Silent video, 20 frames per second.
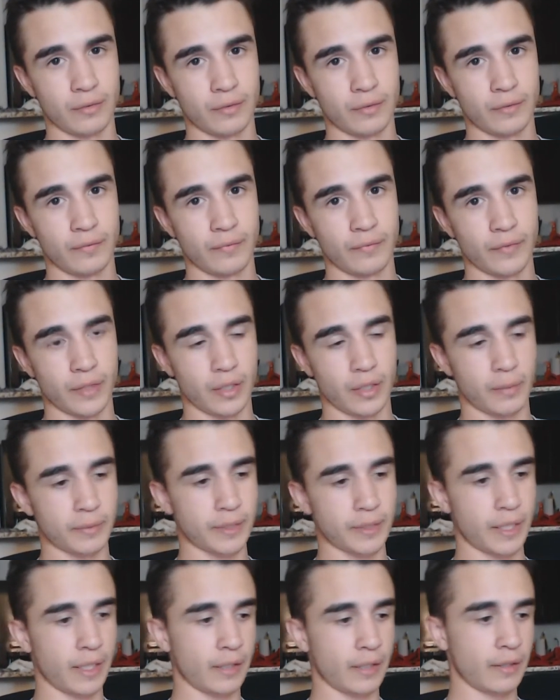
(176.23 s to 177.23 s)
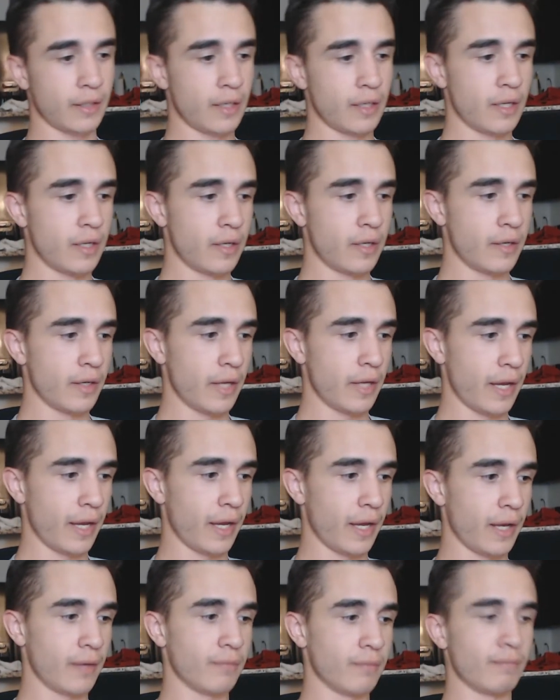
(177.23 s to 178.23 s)
You know what I'm saying?
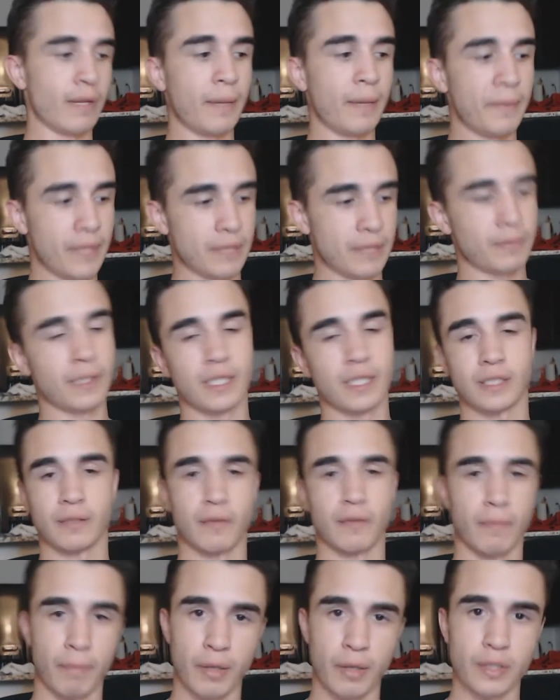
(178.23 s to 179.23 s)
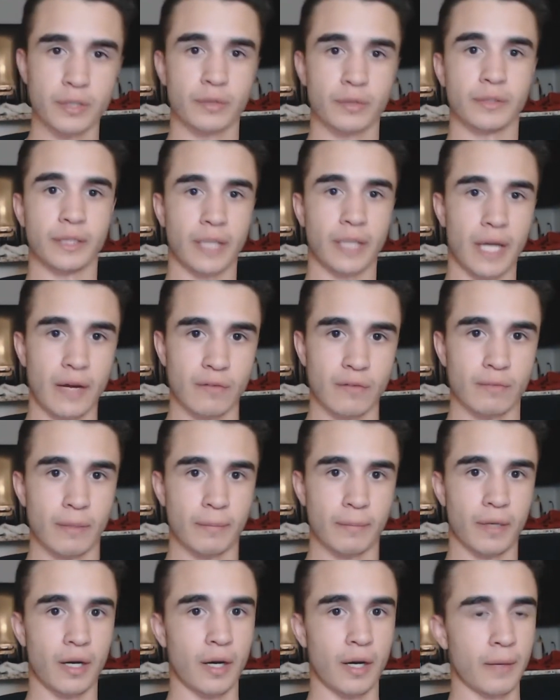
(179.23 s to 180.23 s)
And maybe that's because of a personal thing I have with my
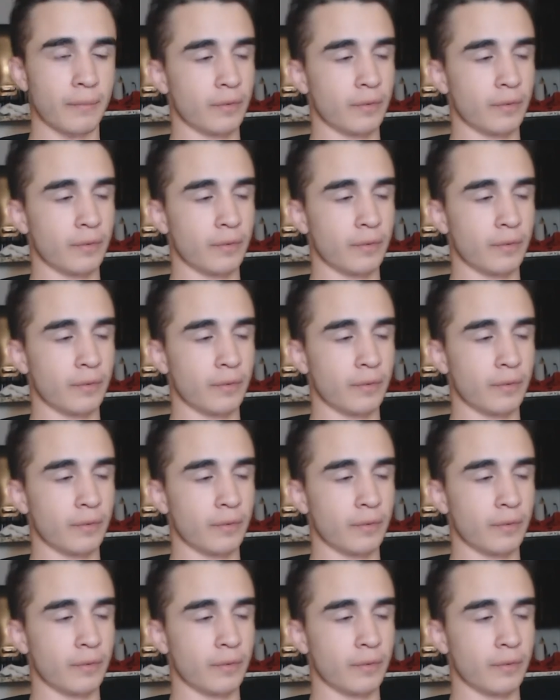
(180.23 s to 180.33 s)
mom,